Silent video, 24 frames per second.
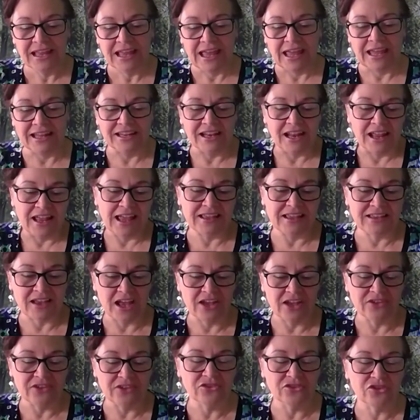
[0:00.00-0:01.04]
And,
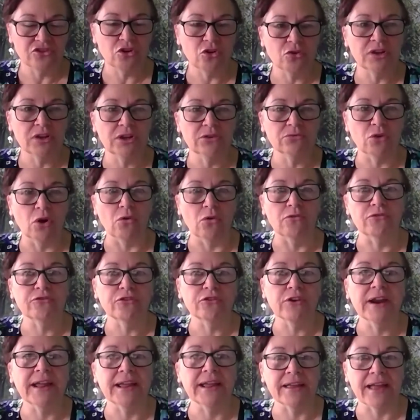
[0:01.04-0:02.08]
as a joke, he wrote
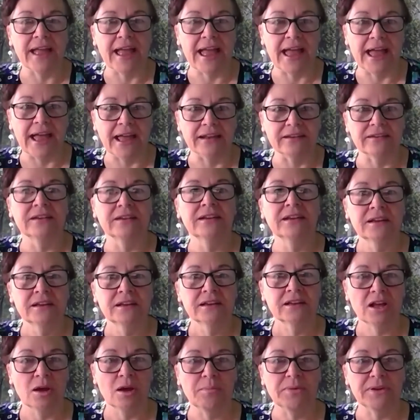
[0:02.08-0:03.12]
Frank at
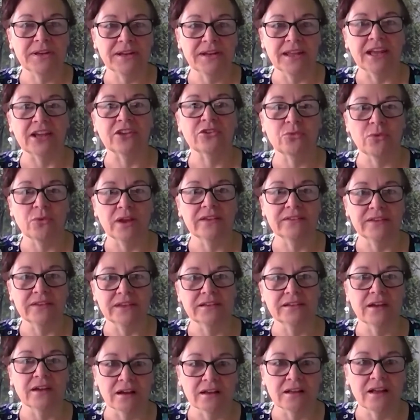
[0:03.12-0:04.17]

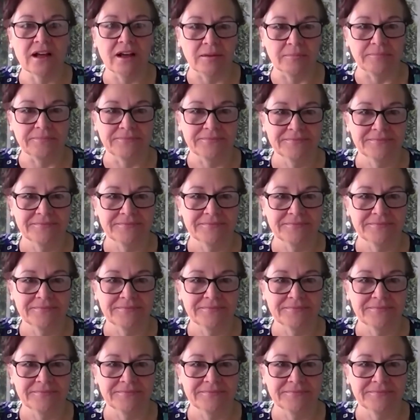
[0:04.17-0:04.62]
companyxyz.com.